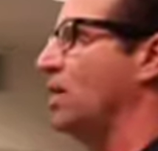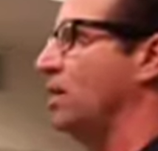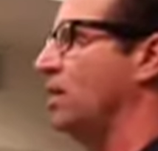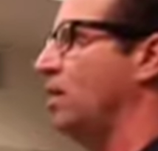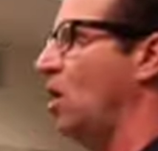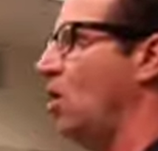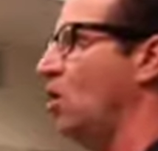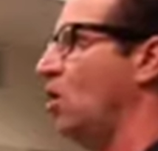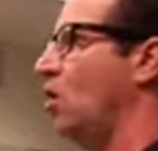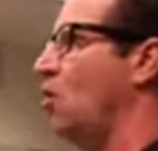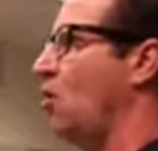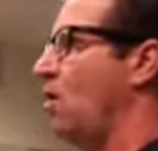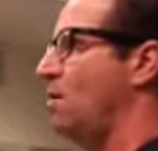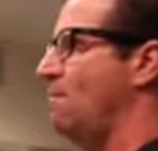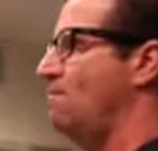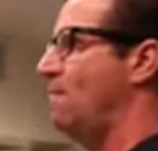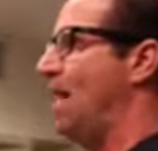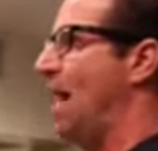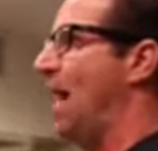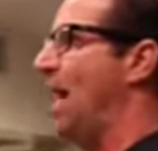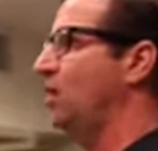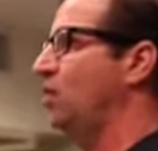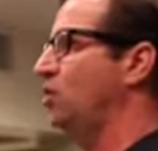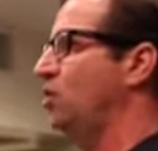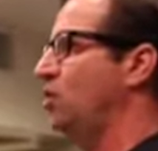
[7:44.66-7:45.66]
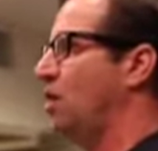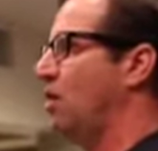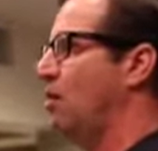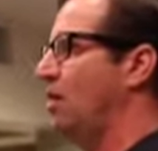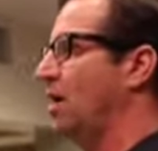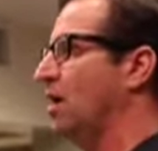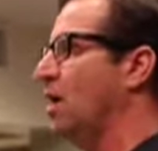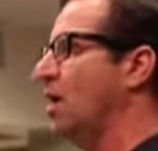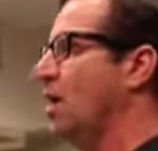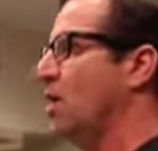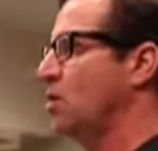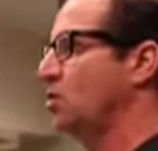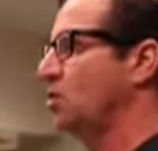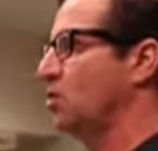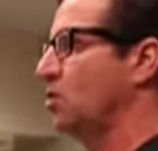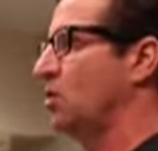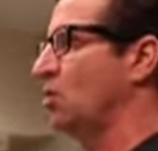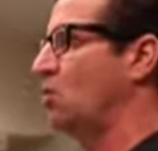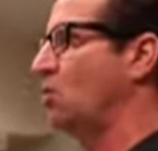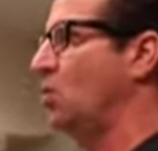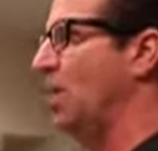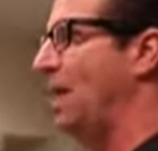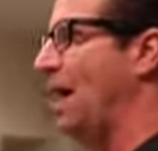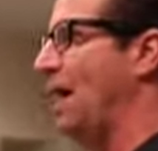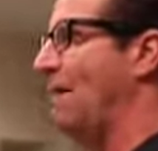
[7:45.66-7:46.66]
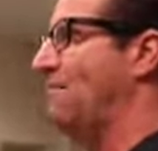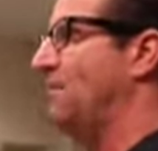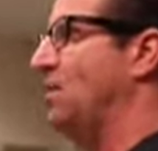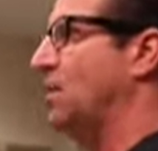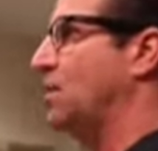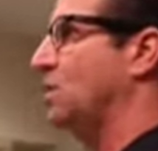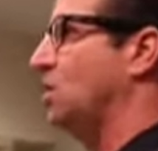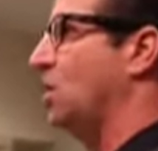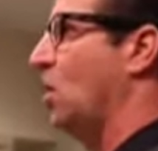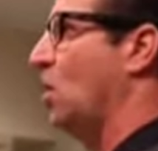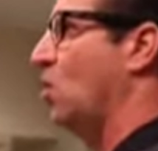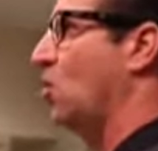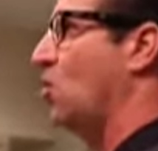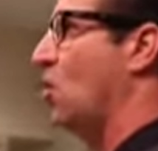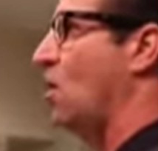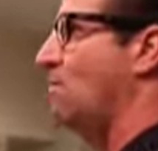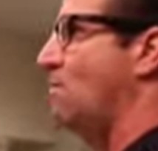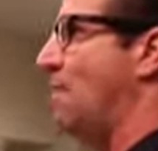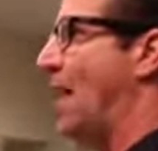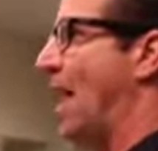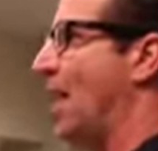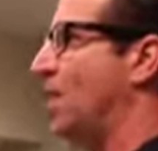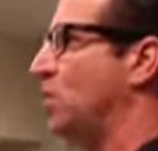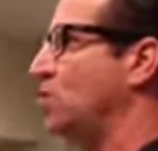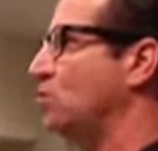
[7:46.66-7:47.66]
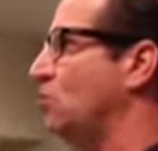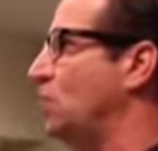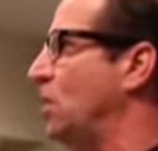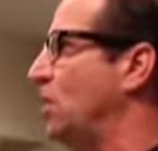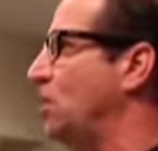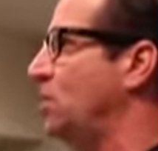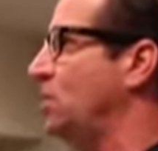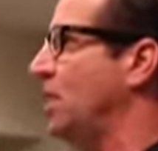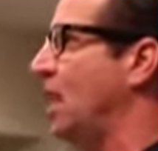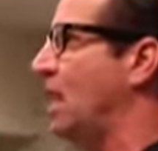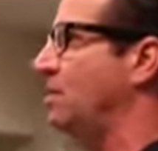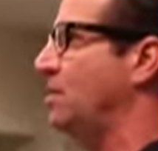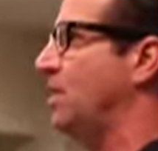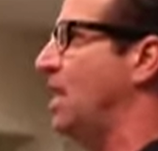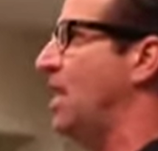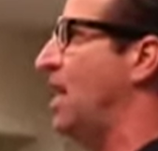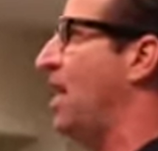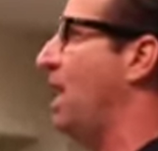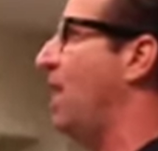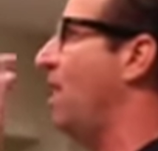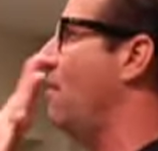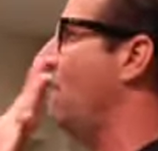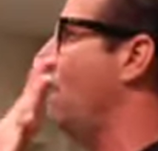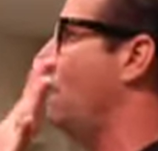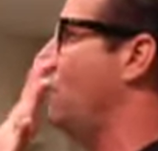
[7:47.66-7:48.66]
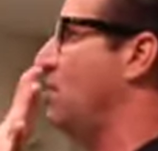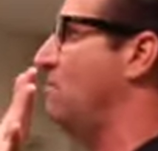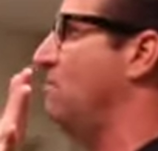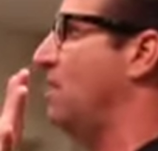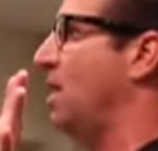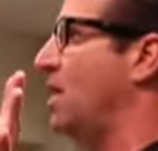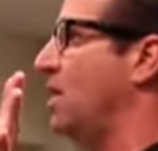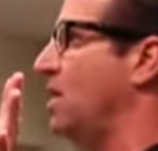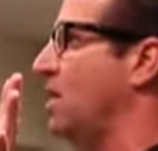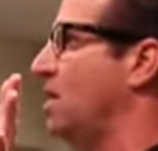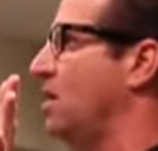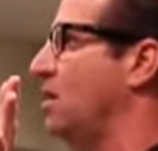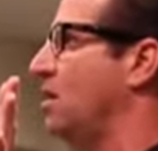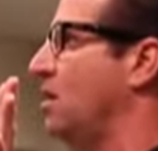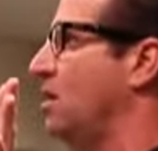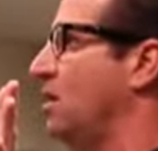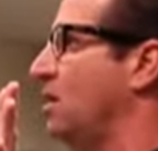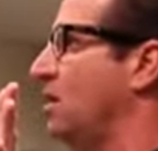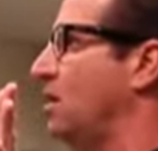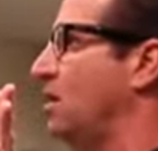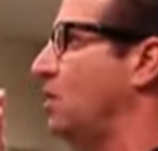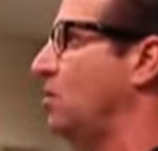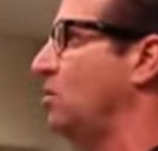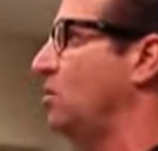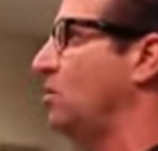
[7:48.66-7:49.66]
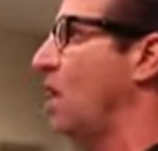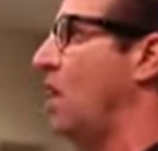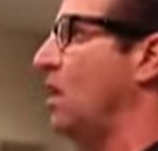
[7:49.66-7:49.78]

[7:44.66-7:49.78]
on logo and badge sharing so that we'll have this logo and badge reaching out to everybody who